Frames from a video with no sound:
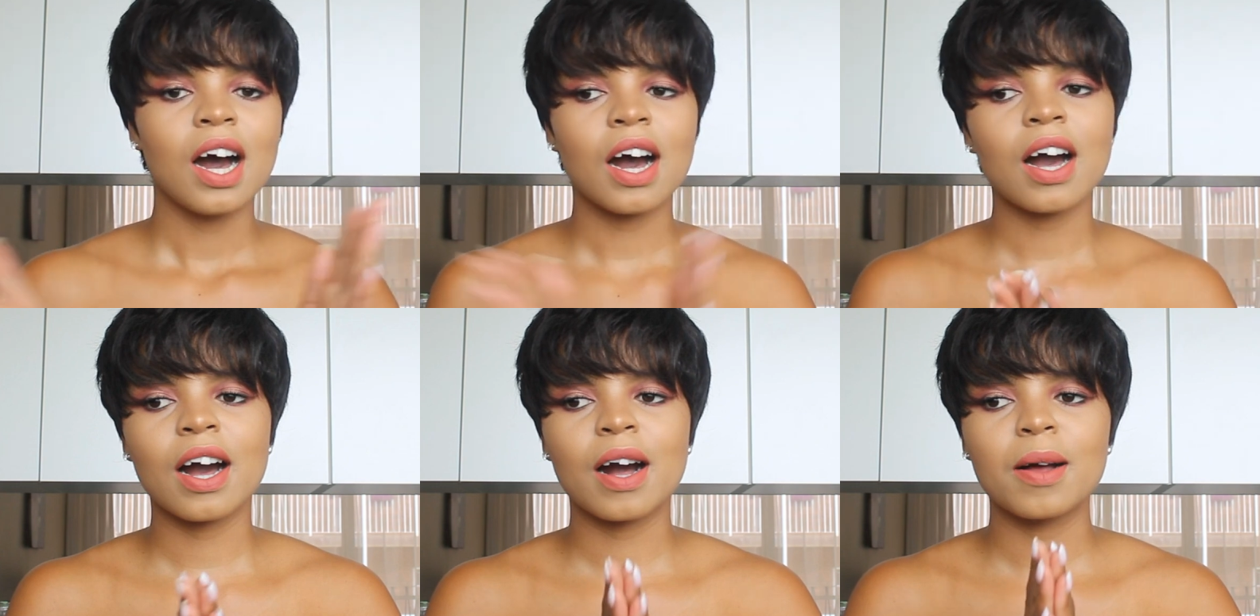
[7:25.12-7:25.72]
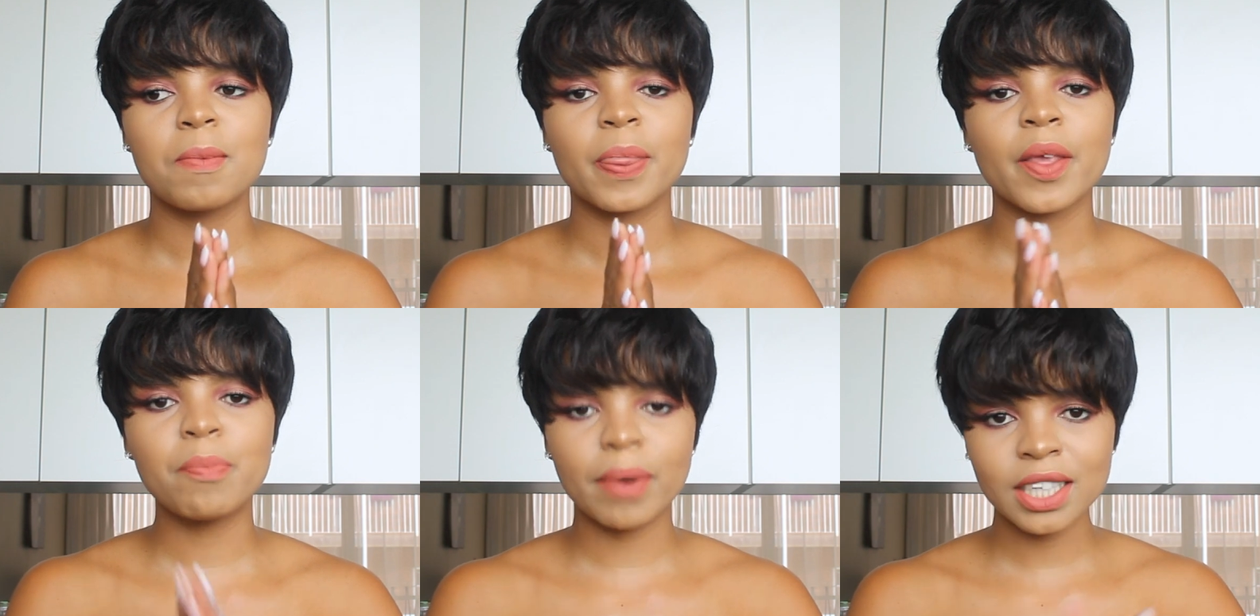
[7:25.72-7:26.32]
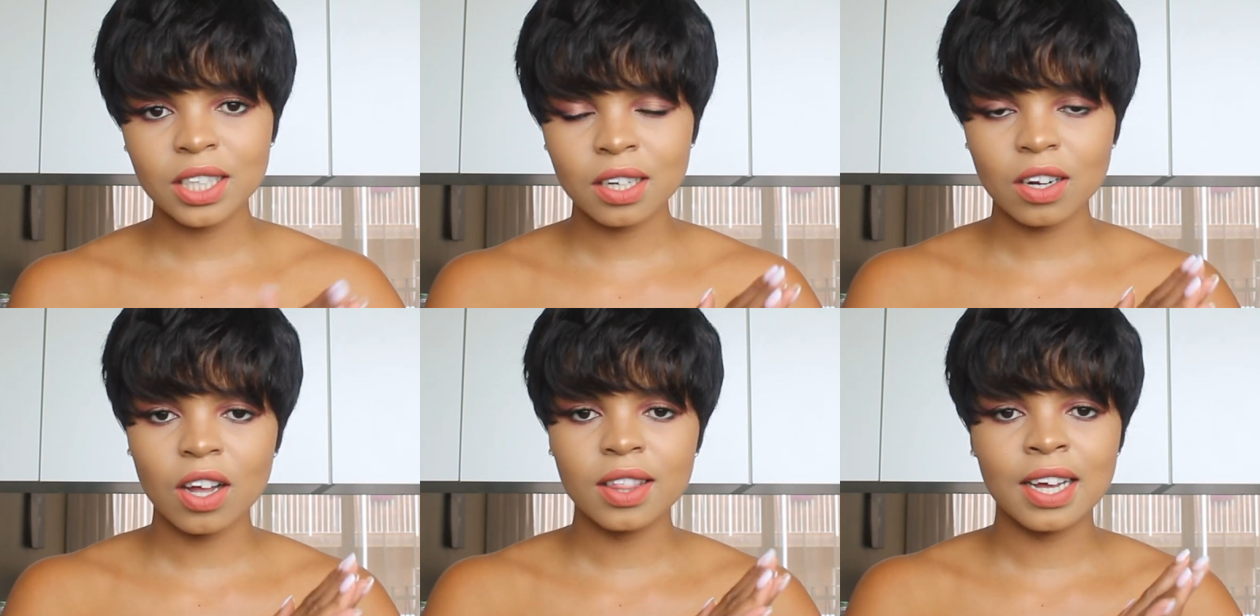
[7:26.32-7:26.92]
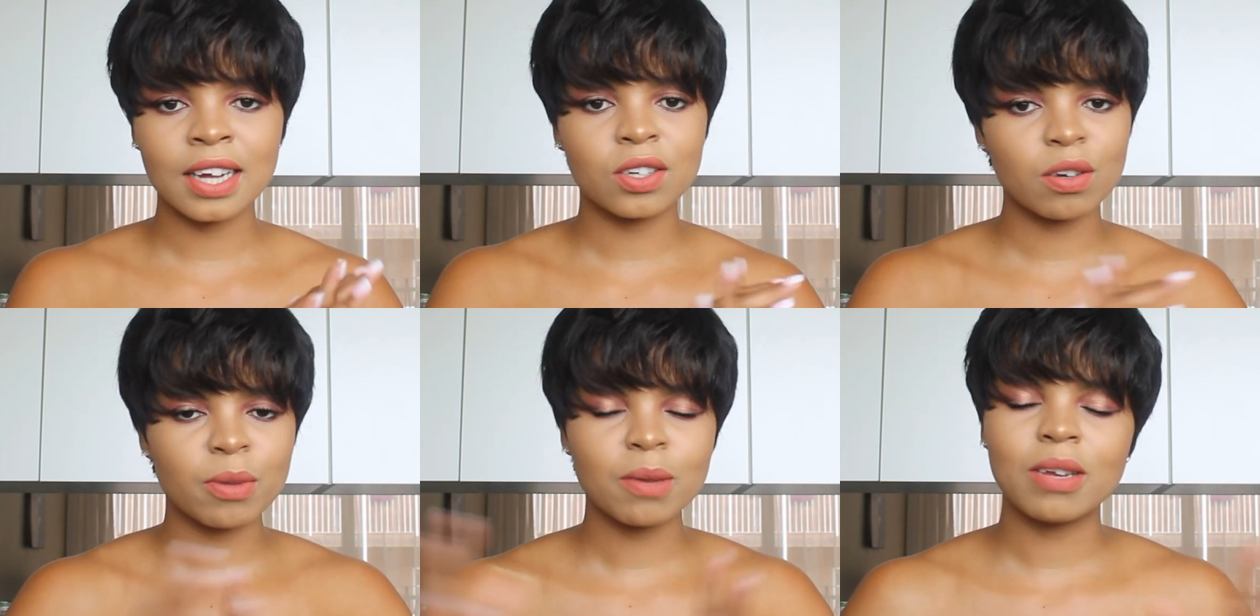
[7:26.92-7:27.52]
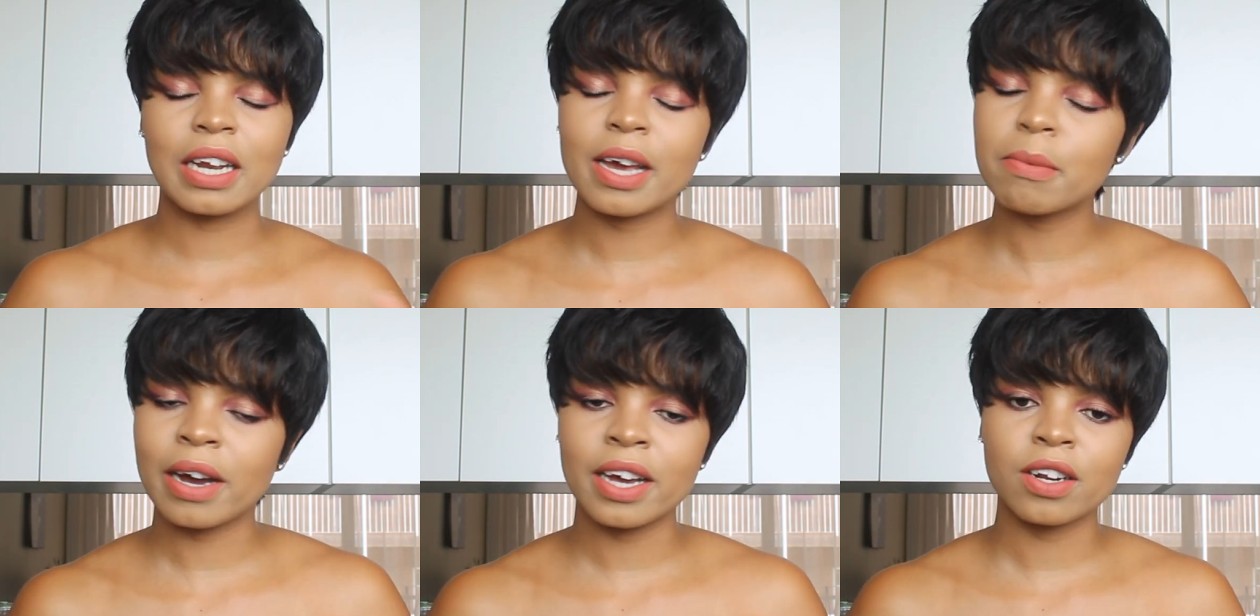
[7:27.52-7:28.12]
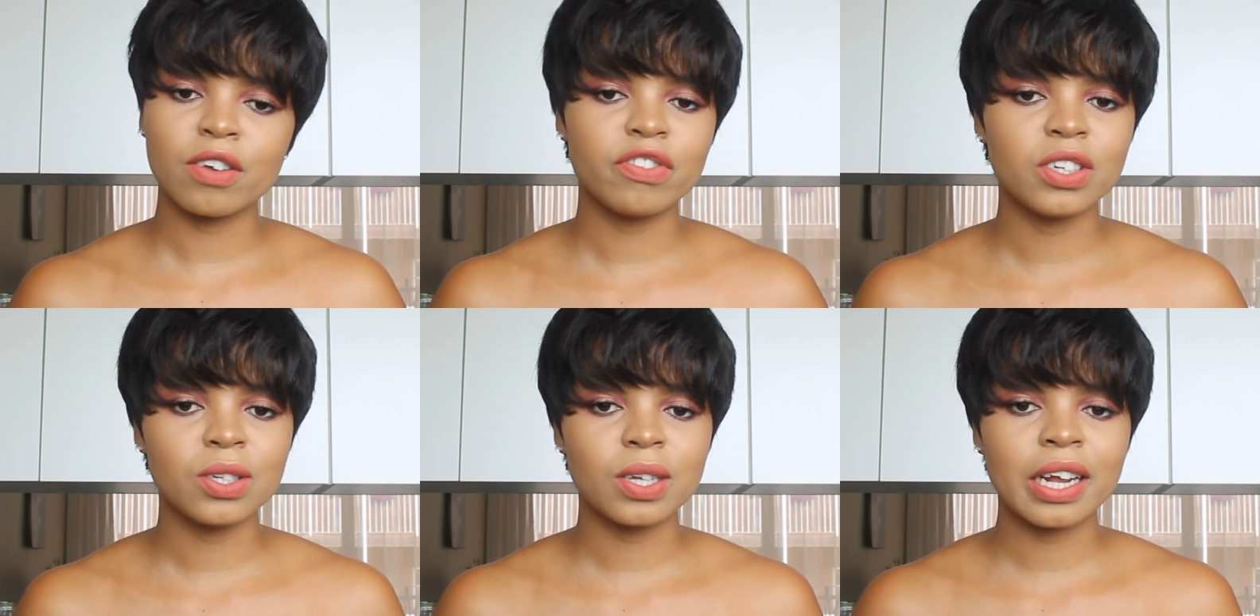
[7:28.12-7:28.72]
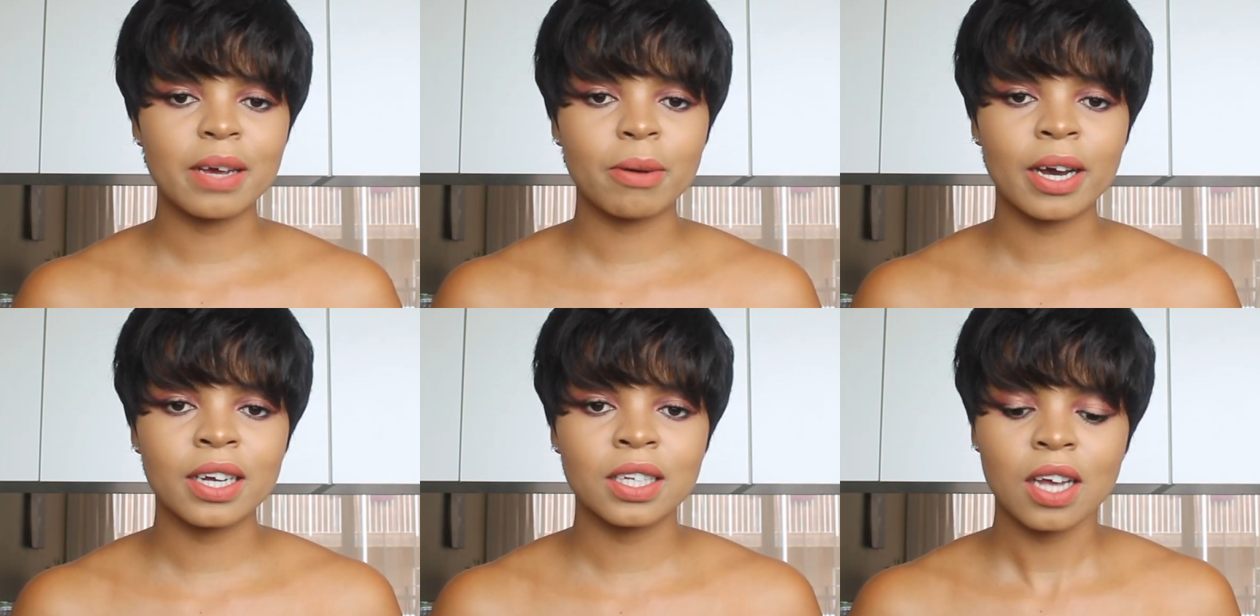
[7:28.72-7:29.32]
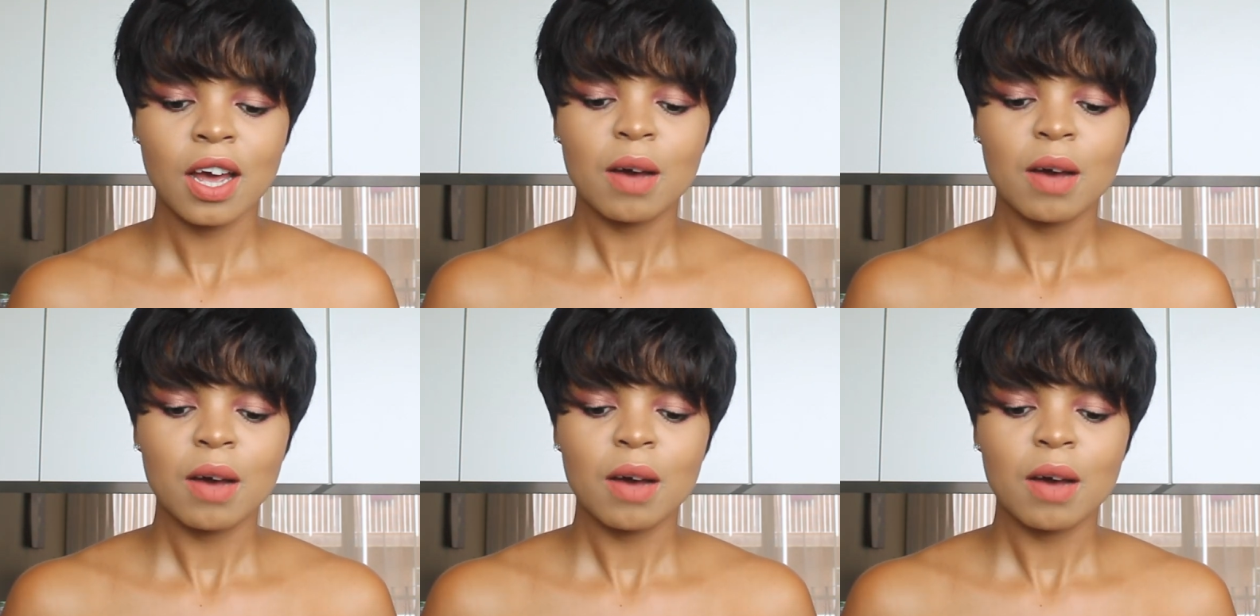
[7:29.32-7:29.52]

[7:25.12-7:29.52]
Budget on that, or maybe lay by it if you need to lay by it,